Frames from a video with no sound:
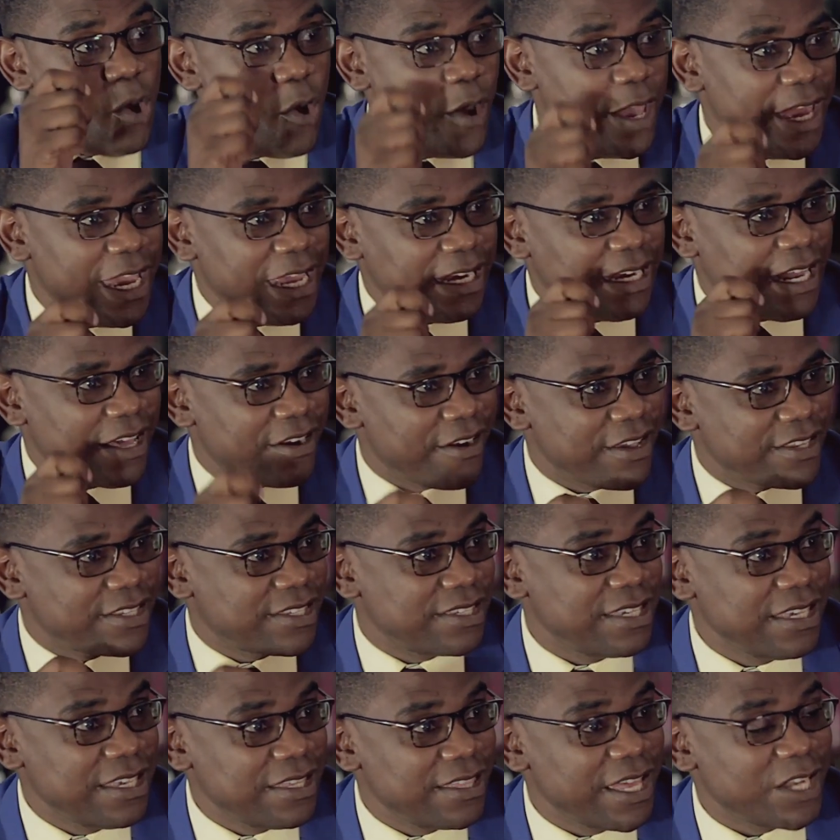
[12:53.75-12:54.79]
your
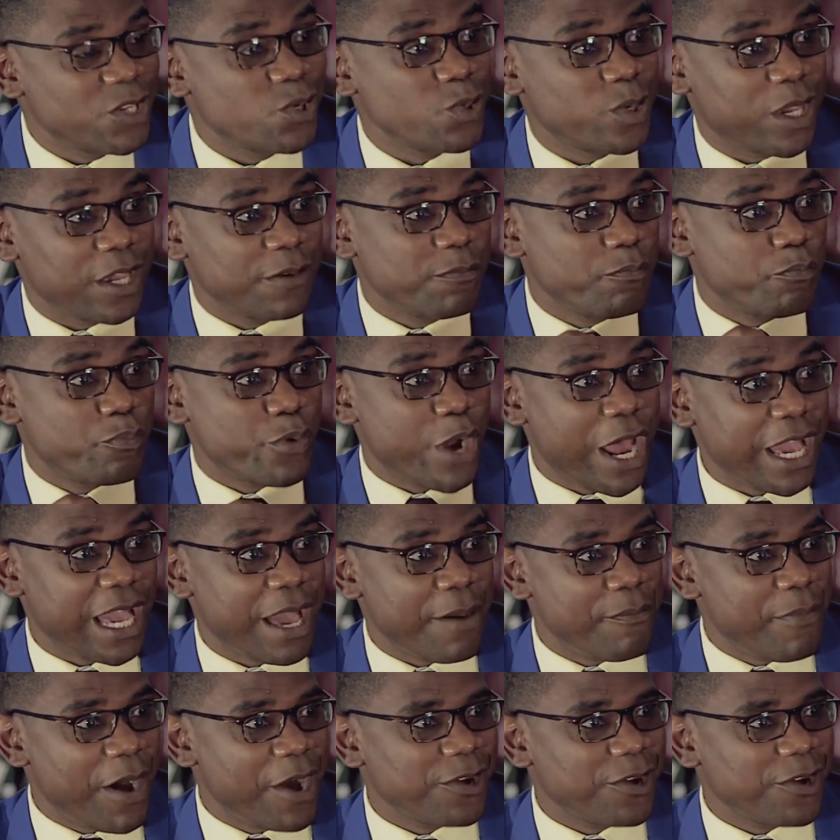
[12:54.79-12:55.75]
NRC that you can brag